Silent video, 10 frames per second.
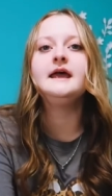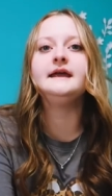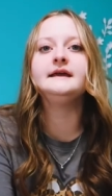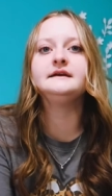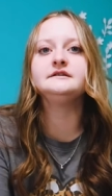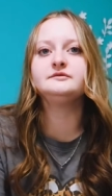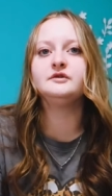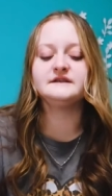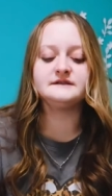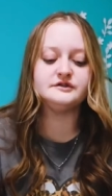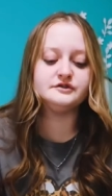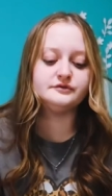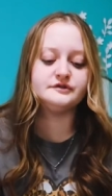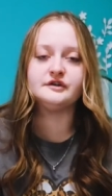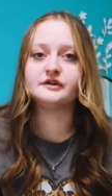And what does it
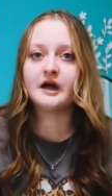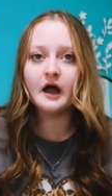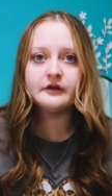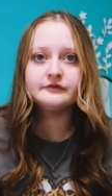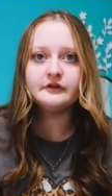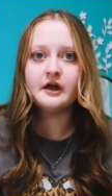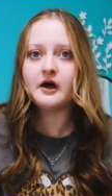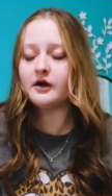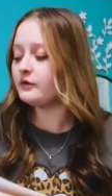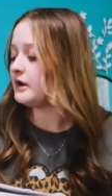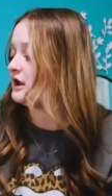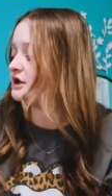do to your color flow?